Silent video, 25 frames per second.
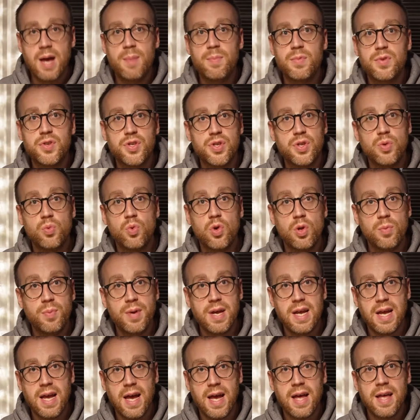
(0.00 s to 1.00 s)
So there will
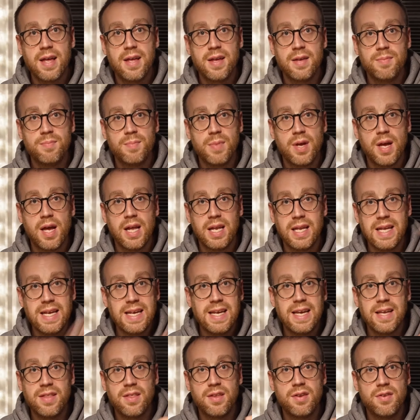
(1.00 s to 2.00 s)
be a
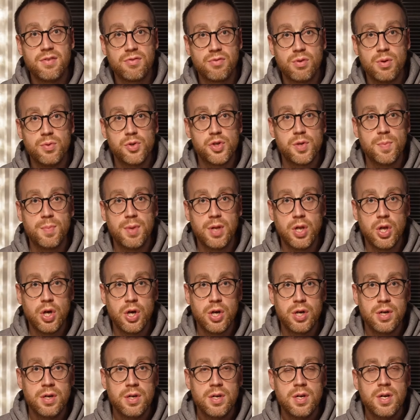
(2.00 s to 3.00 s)
link in the description
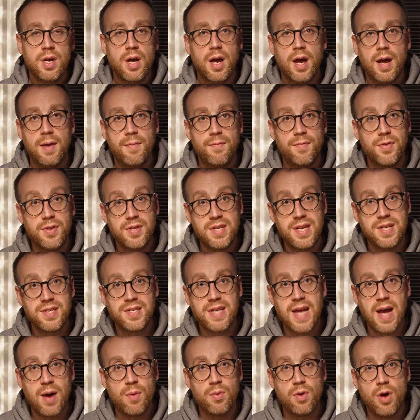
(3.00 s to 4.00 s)
below for
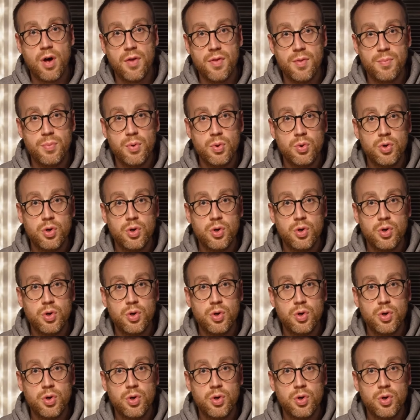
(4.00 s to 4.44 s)
discount on the brew